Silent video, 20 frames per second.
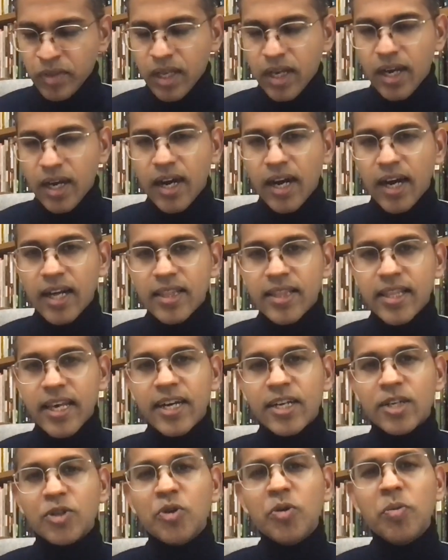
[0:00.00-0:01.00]

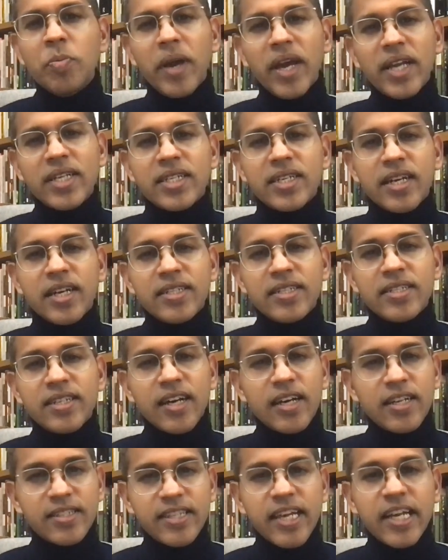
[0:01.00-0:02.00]
There are two major
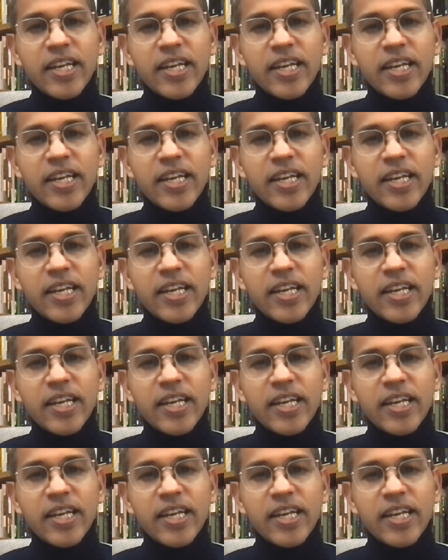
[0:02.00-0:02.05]
concerns